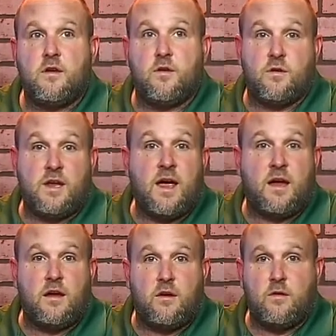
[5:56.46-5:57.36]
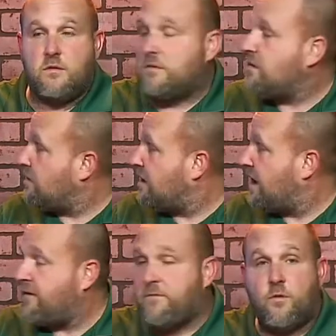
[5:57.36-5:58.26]
you're attacking your
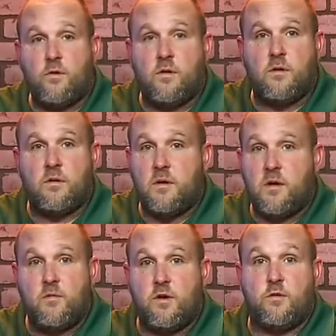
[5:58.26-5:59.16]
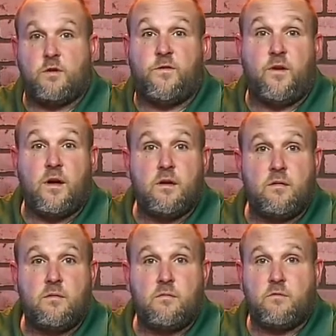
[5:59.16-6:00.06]
day for, whether it's
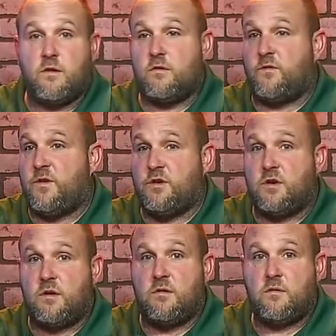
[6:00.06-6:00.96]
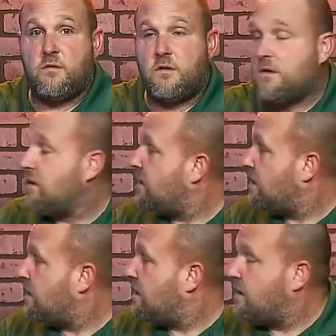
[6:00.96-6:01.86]
fun, whether it's fishing?
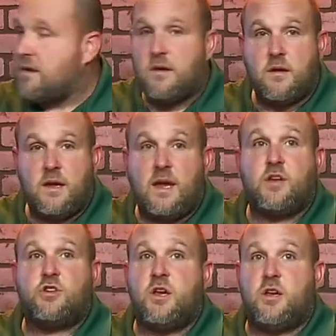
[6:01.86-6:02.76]
It can